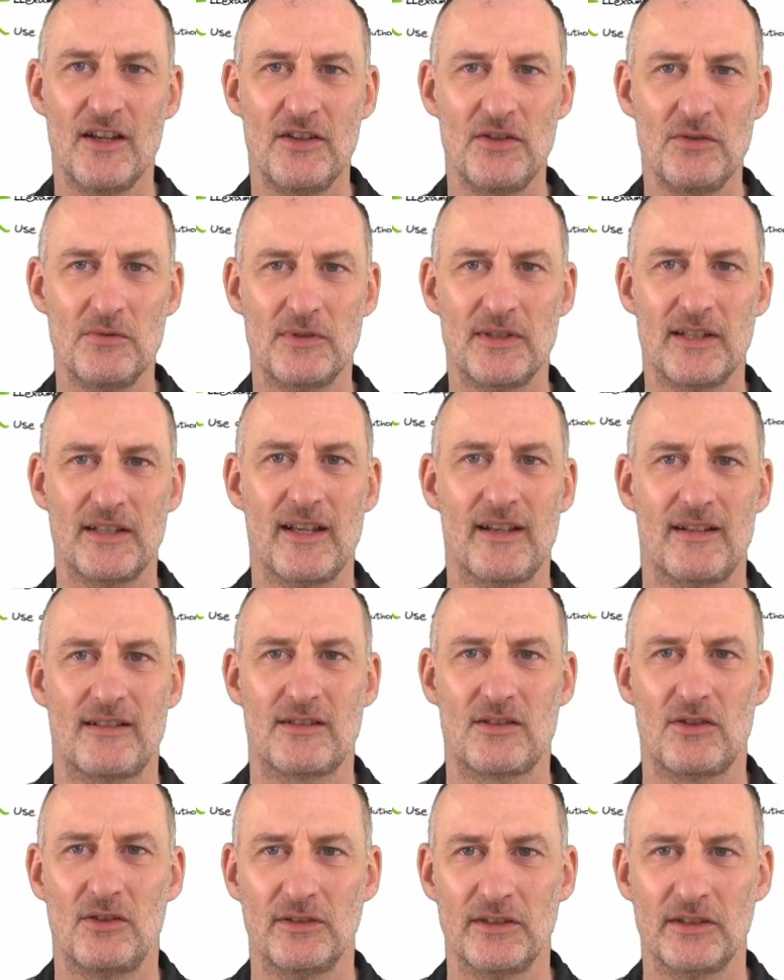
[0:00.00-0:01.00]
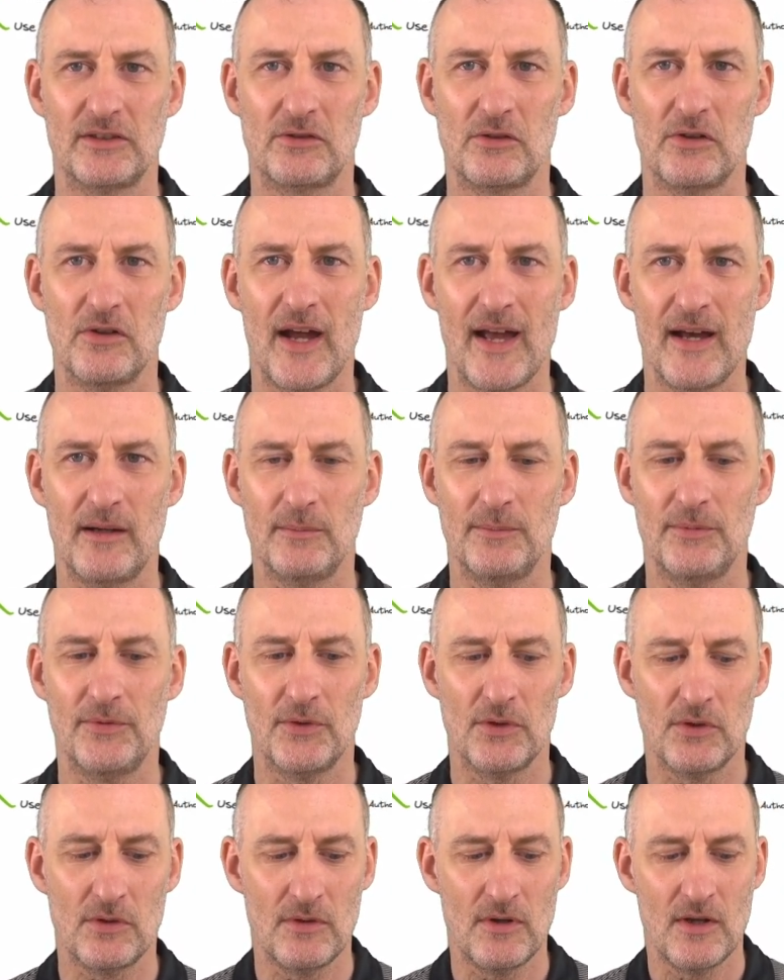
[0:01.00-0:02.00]
using Excalidraw
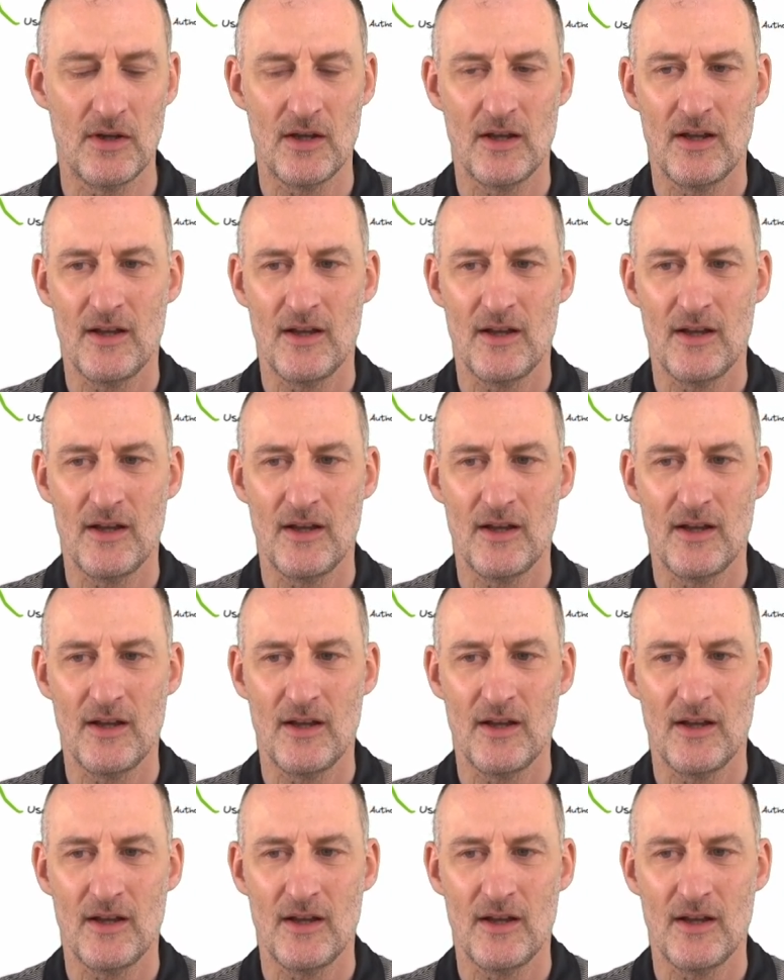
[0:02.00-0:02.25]
helpful.